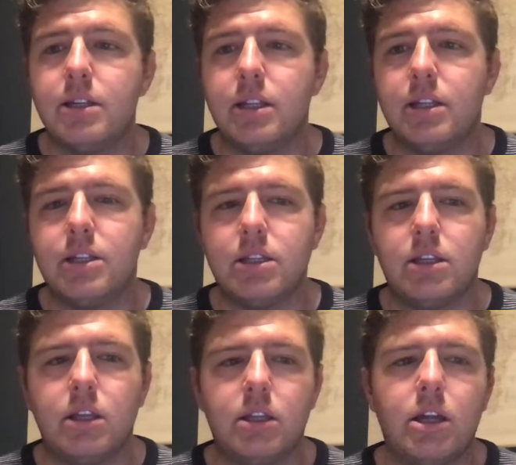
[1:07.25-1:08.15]
that this
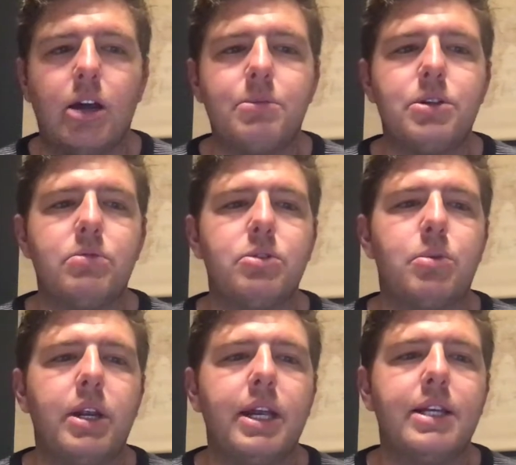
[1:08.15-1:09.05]
adoption was
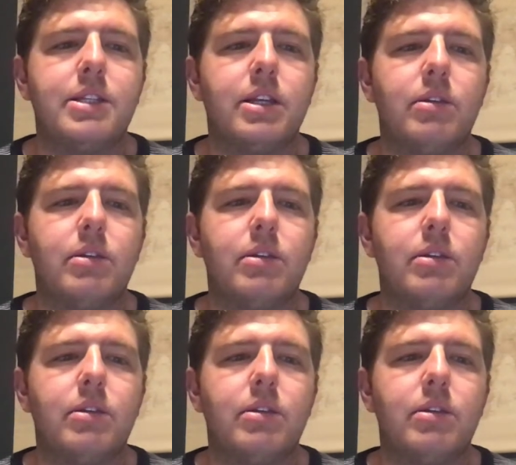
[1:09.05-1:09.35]
predestined.